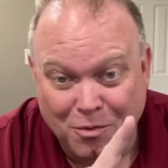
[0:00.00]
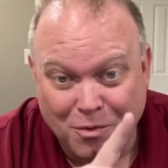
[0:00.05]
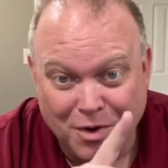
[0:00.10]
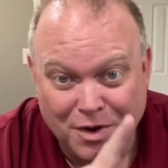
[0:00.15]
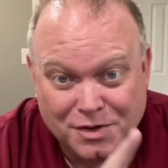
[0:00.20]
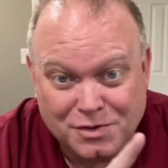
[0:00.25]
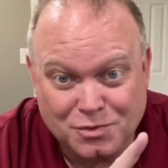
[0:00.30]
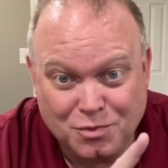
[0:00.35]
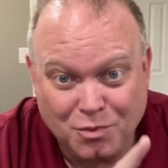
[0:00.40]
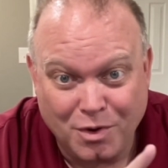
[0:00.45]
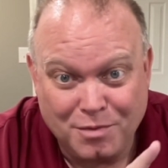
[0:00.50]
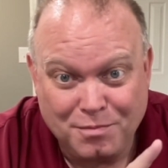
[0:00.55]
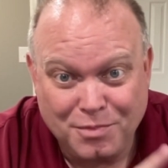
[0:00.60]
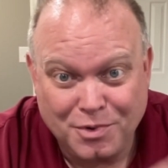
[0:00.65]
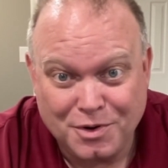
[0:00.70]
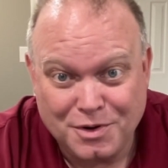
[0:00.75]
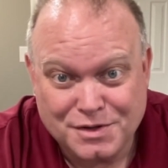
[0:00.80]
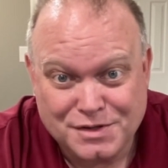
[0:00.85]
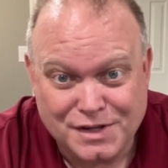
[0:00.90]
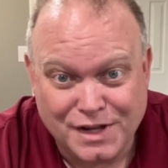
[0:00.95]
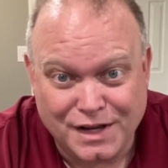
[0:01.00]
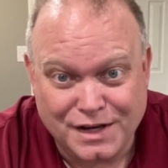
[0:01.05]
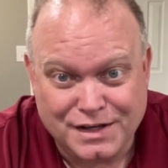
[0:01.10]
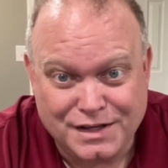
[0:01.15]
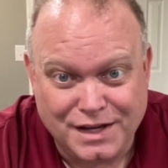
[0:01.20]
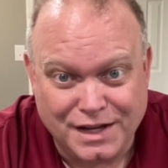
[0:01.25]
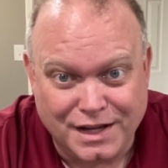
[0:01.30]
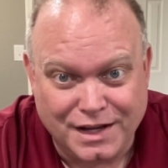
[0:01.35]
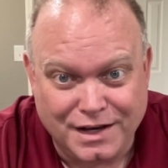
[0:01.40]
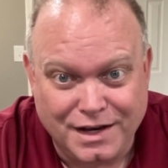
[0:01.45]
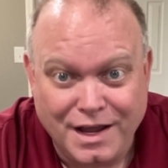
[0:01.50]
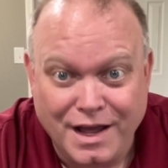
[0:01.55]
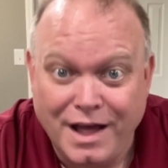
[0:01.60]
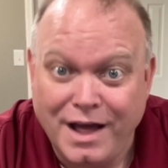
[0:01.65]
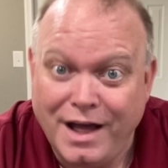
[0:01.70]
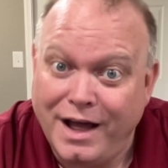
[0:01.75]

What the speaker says: was one person that did